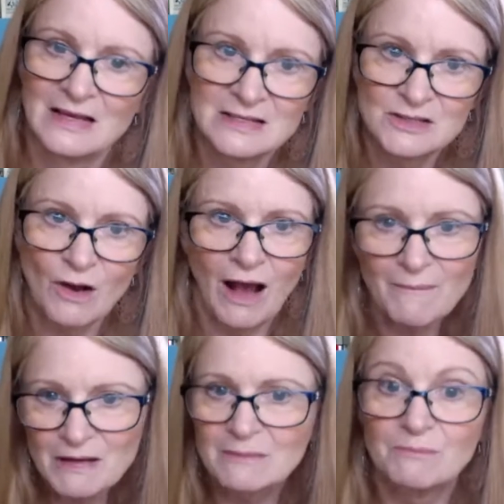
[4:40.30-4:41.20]
So I'm
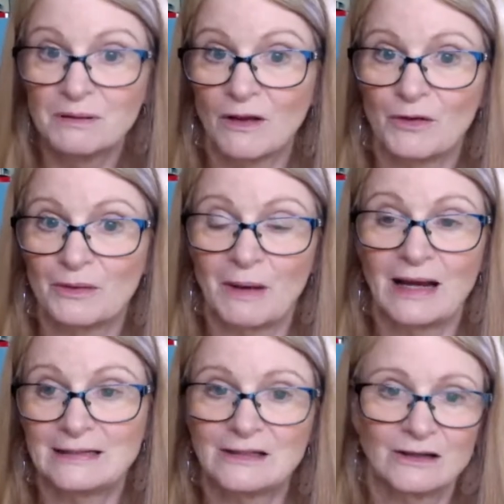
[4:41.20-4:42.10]
going to blow your
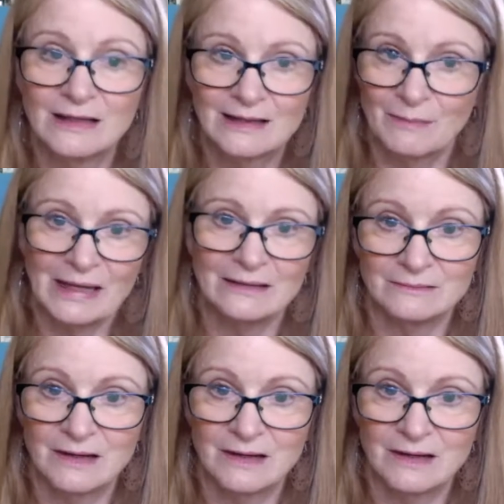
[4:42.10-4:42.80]
mind here a little bit.